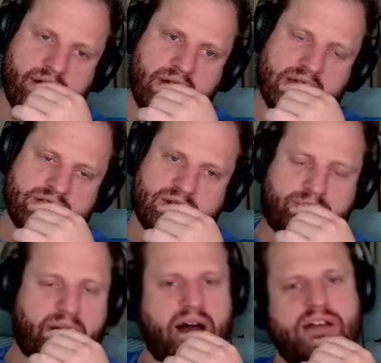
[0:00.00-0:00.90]
Is it
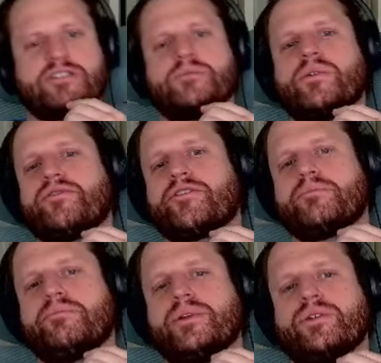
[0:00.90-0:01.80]
possible for
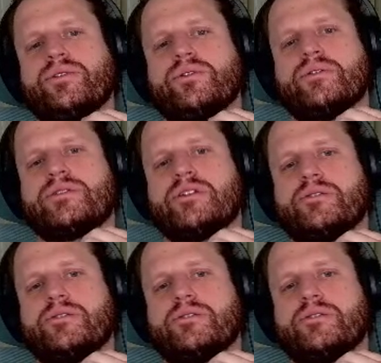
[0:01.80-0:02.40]
blue to